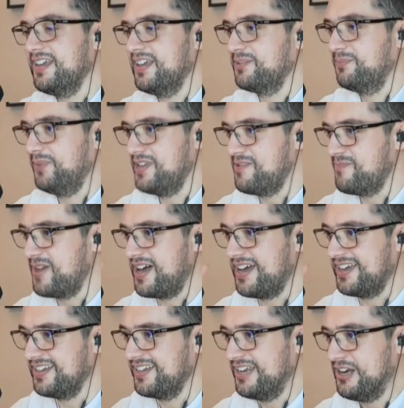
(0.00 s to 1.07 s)
has been
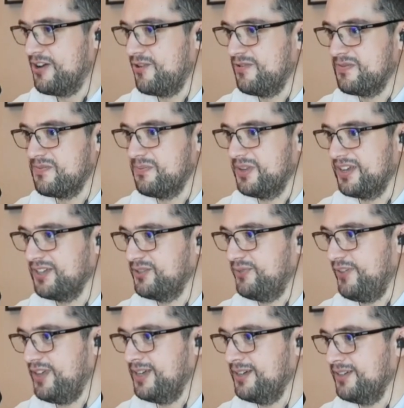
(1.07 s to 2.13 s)
my, you know, biggest
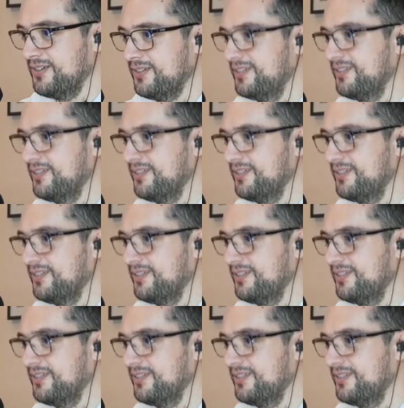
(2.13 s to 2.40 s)
thing.